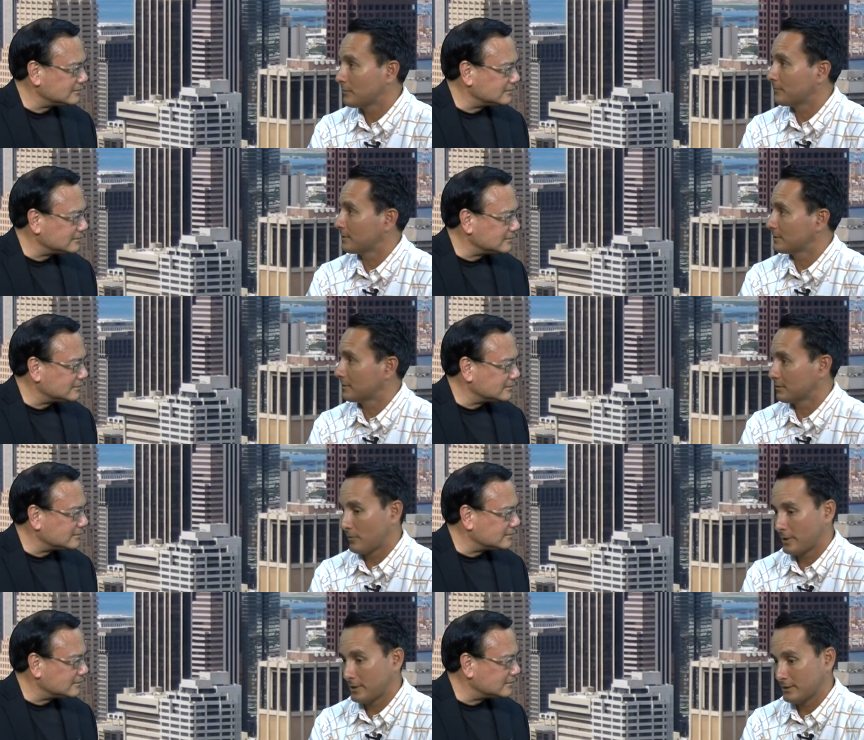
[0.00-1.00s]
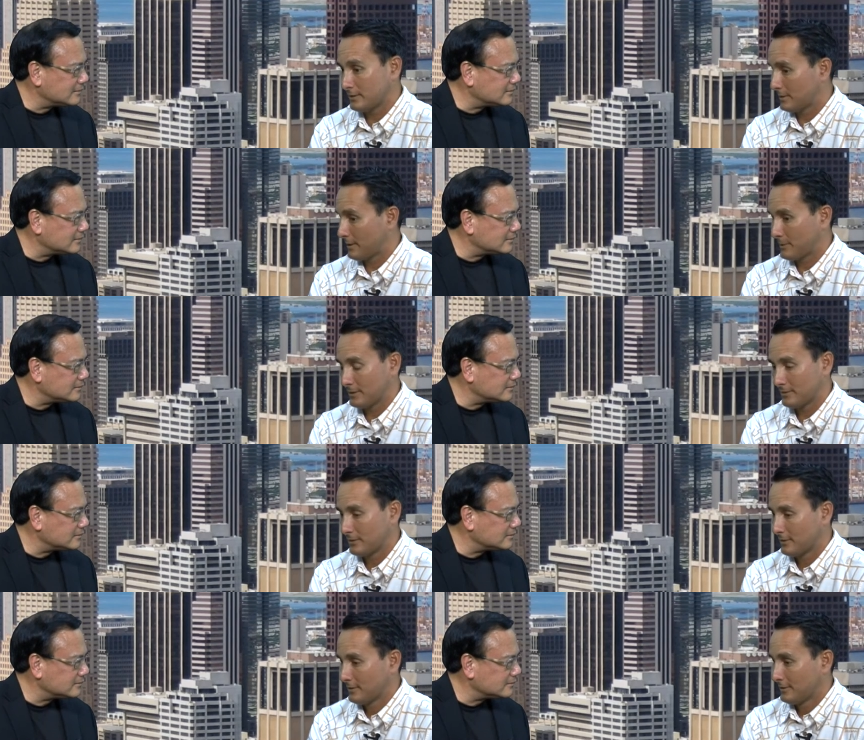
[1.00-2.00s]
Speaker 1: to fix this. Hawaii, I mean,
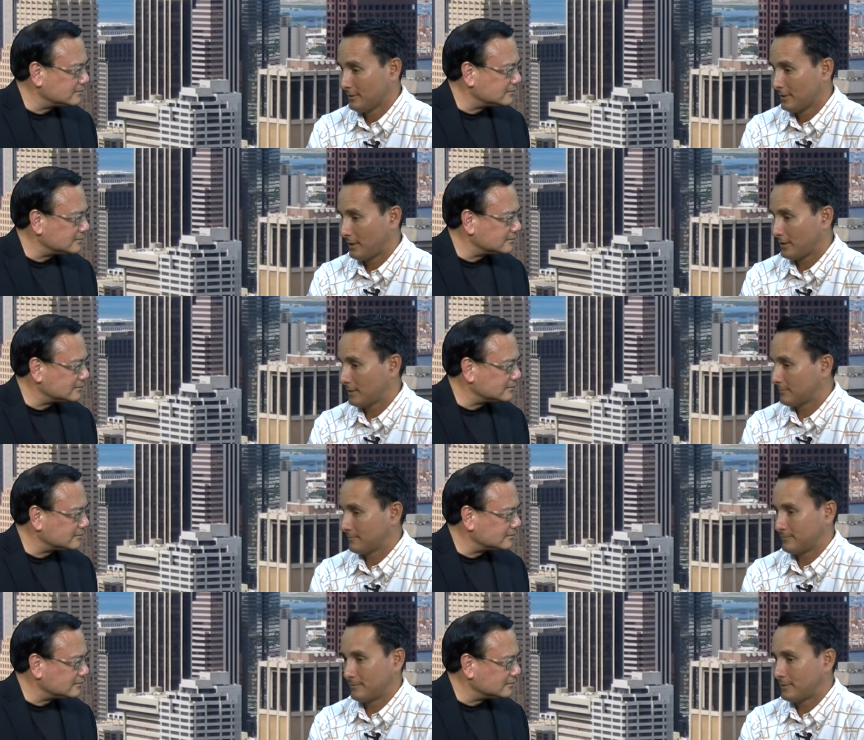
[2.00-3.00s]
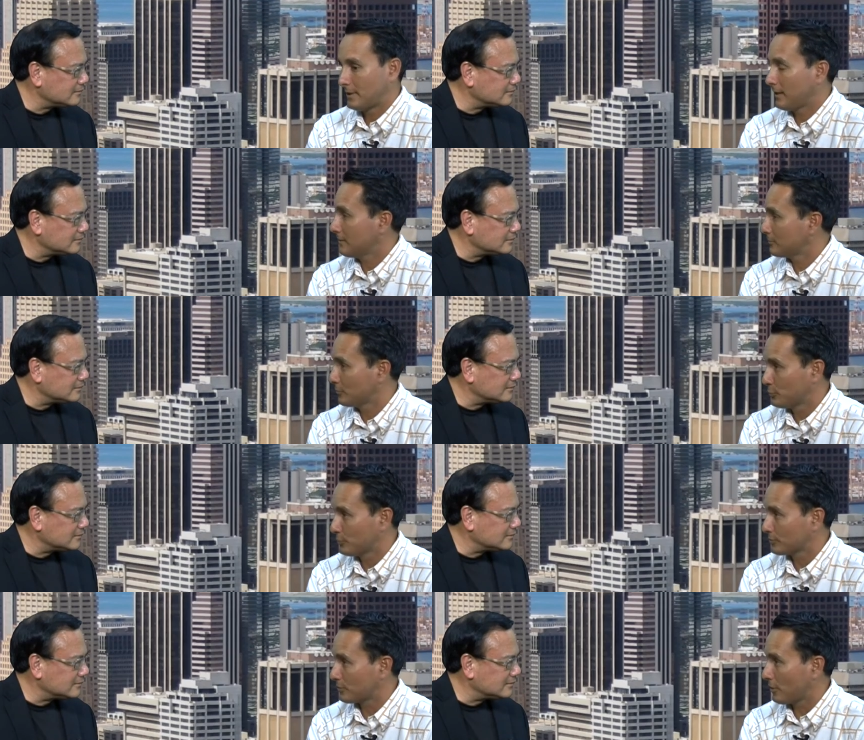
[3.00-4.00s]
I got 10
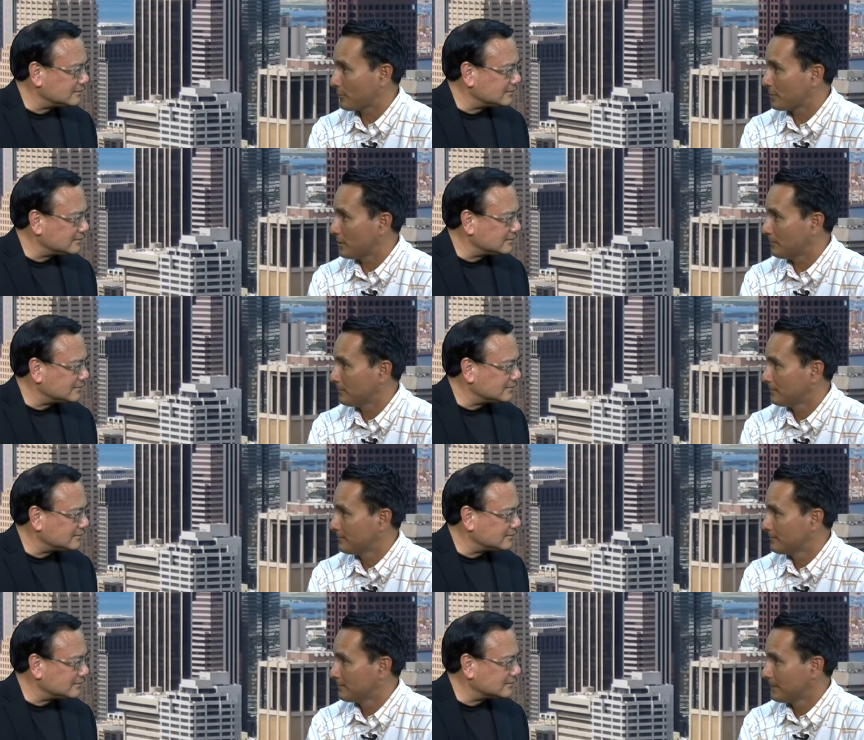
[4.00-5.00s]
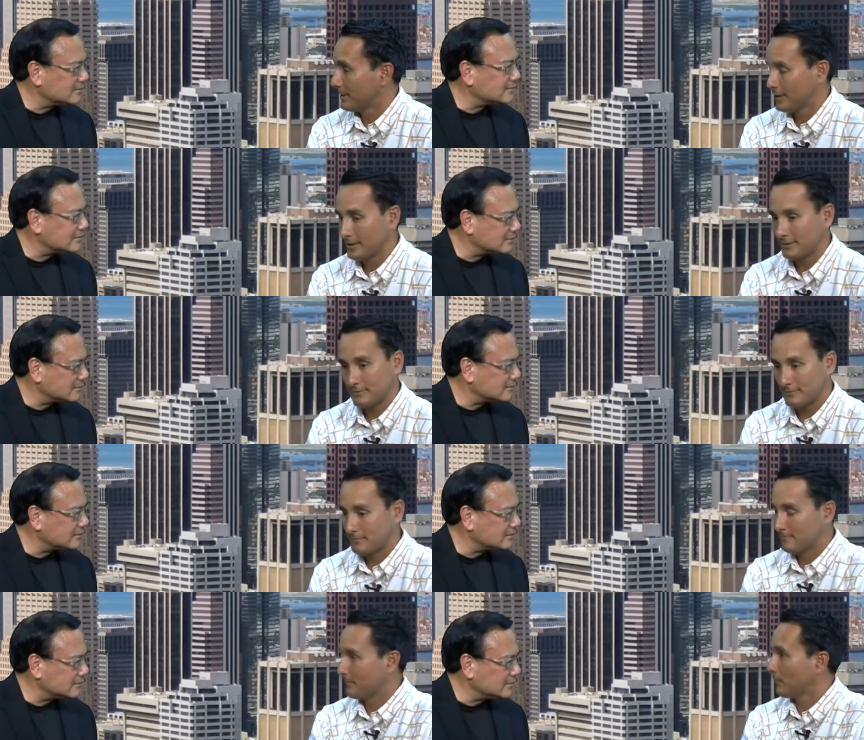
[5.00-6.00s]
kupunas calling me up, and
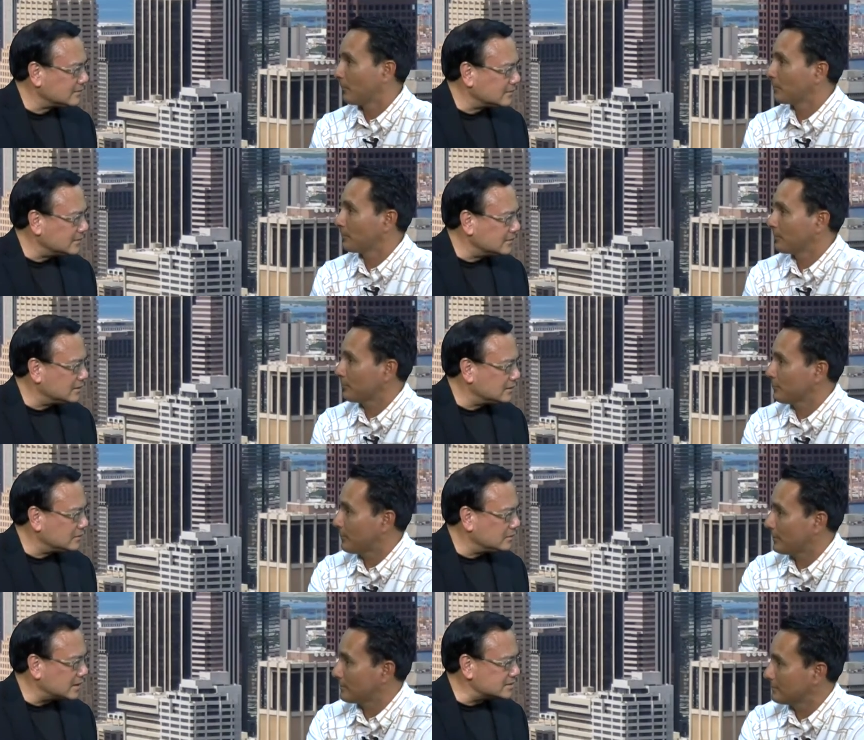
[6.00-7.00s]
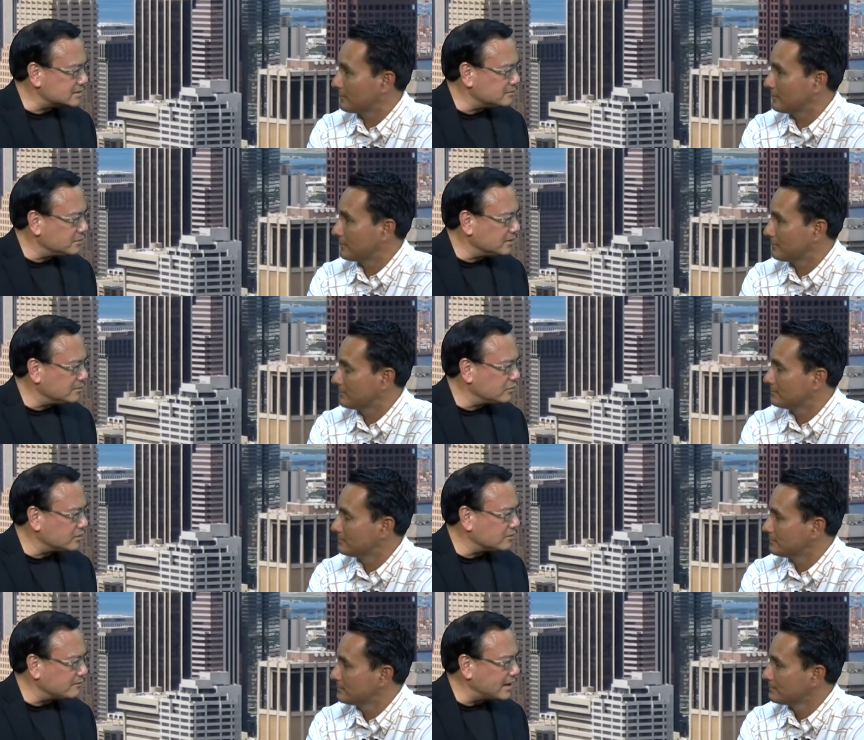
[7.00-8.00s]
Speaker 2: what are we going to do about it? Well, that's an
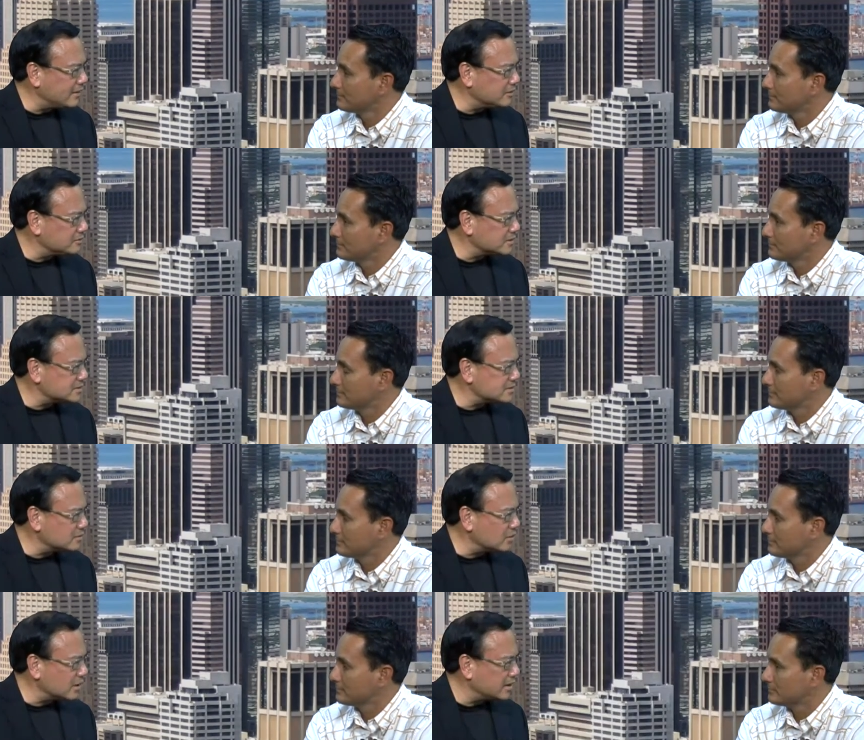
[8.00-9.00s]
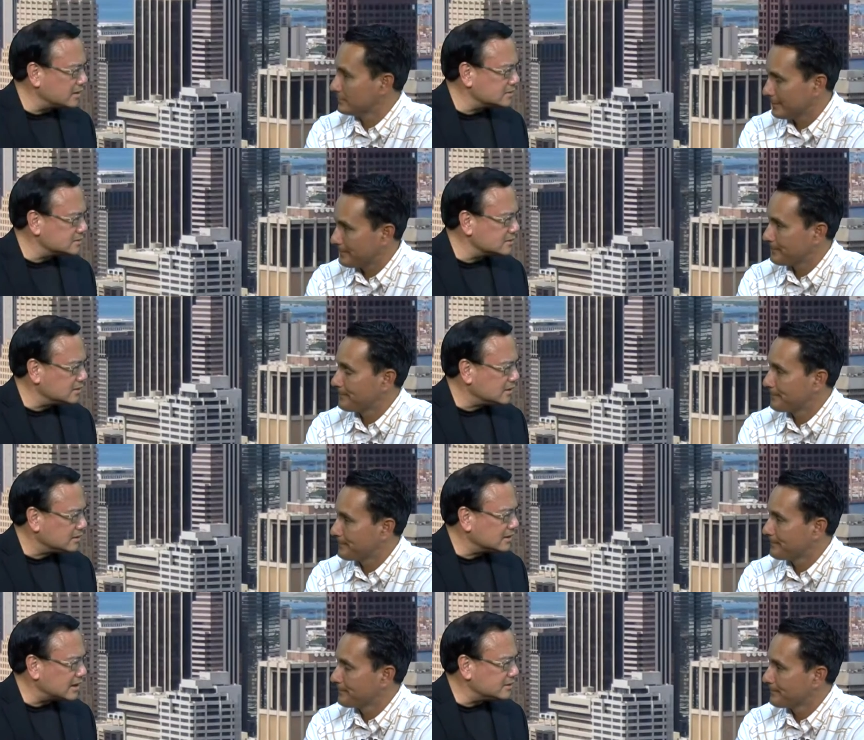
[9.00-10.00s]
important value to us in Hawaii. Yeah.
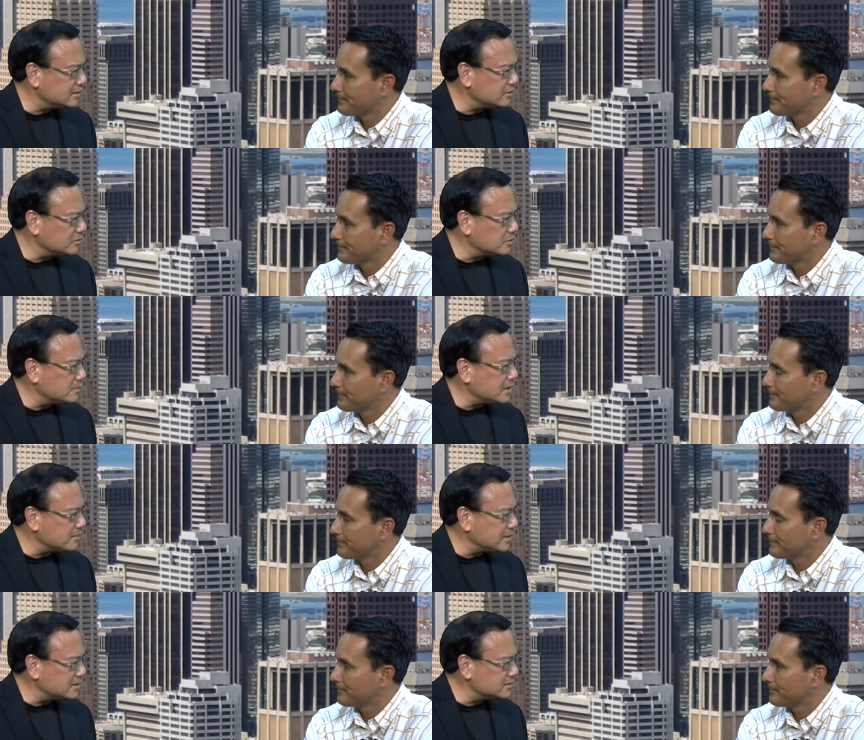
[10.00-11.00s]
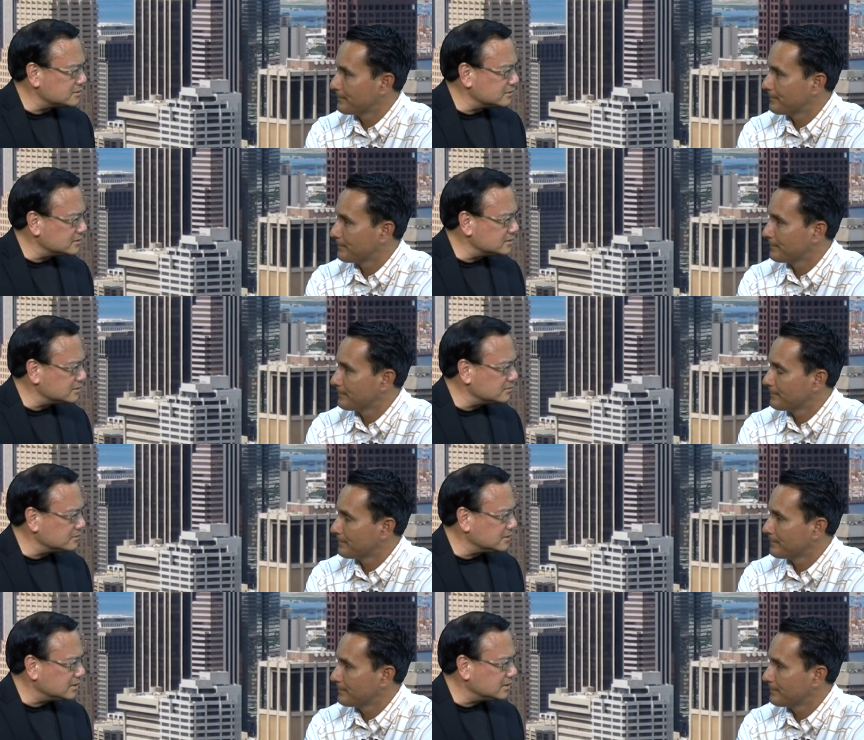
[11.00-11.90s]
Glad to hear you would be committed to